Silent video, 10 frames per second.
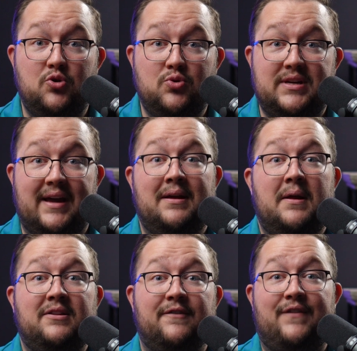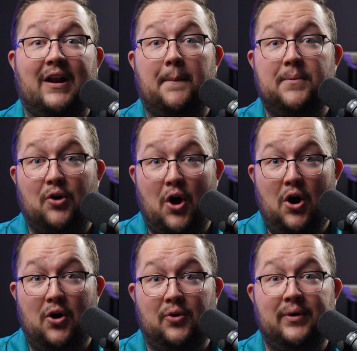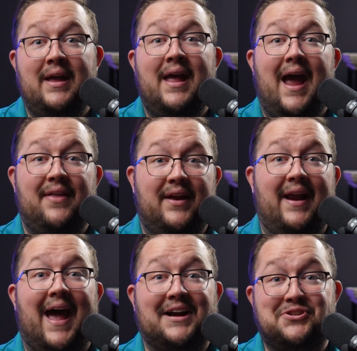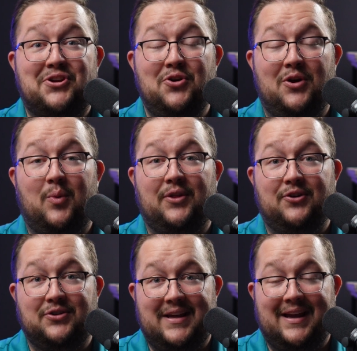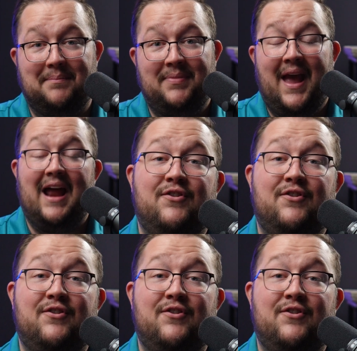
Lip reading: use it, develop your own, and then execute it with your team.